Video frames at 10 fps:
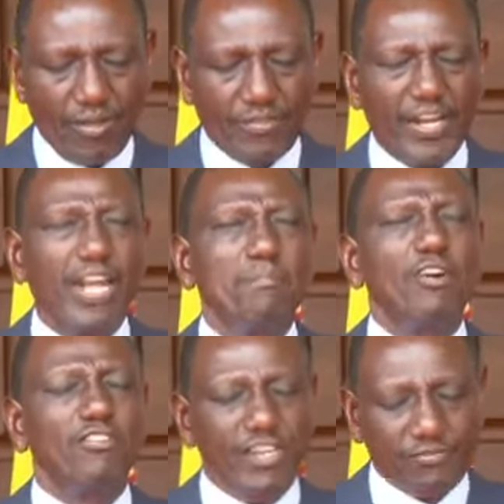The number
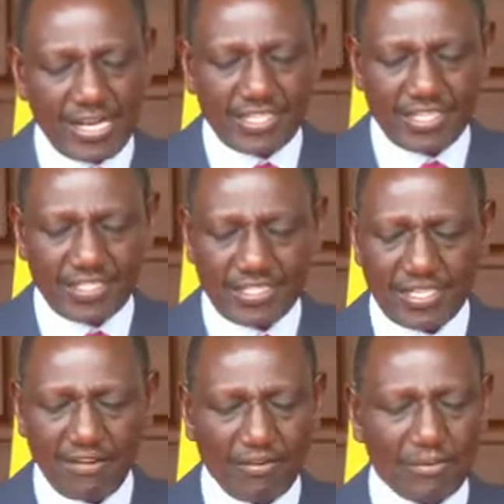of advisors in
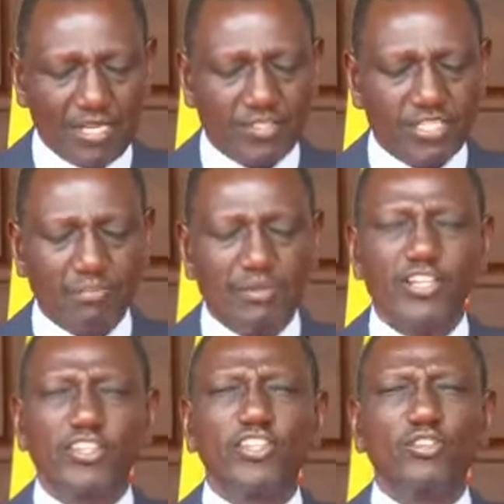government shall be
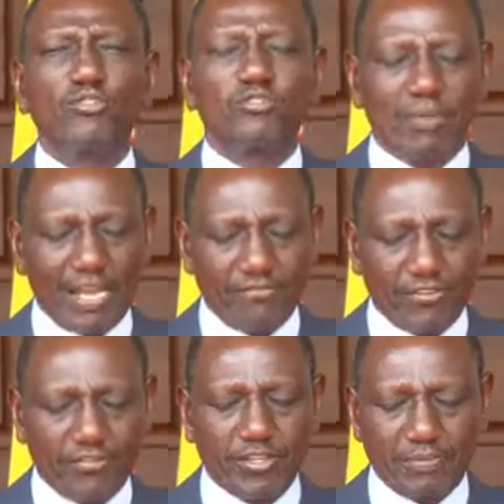reduced by
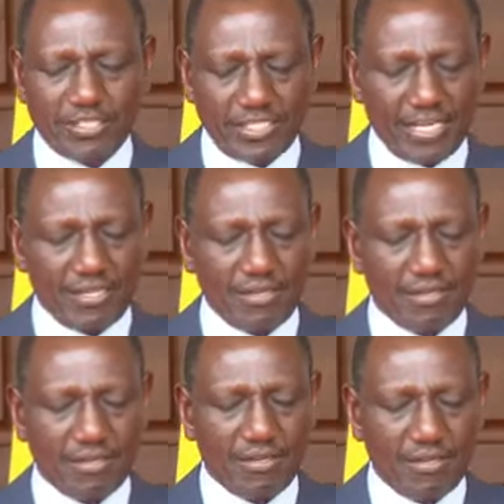50%
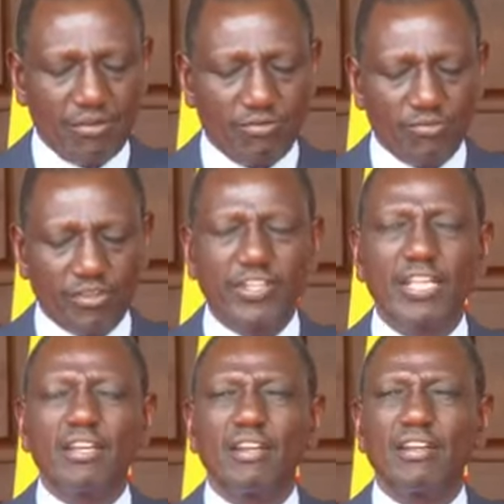
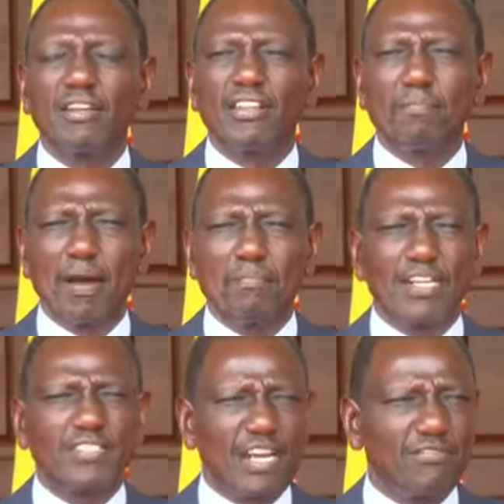within the public
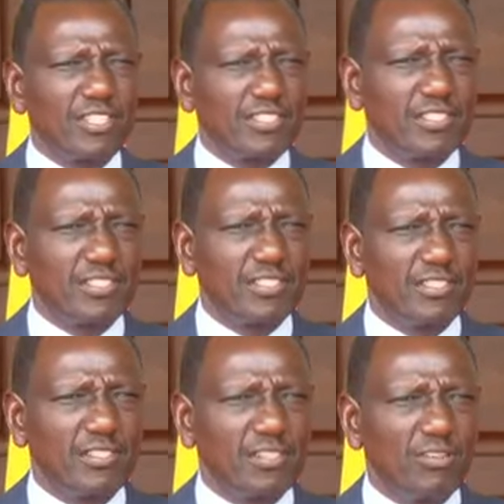service
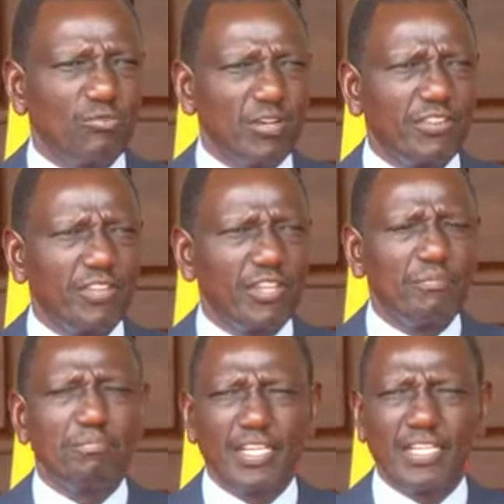with
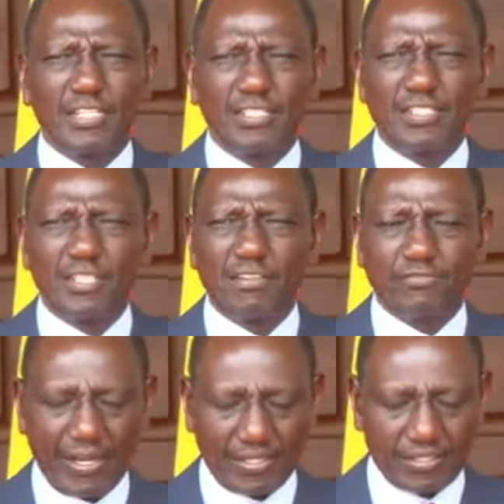immediate
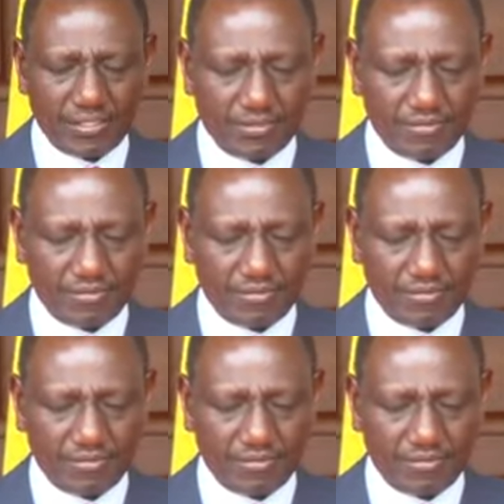effect.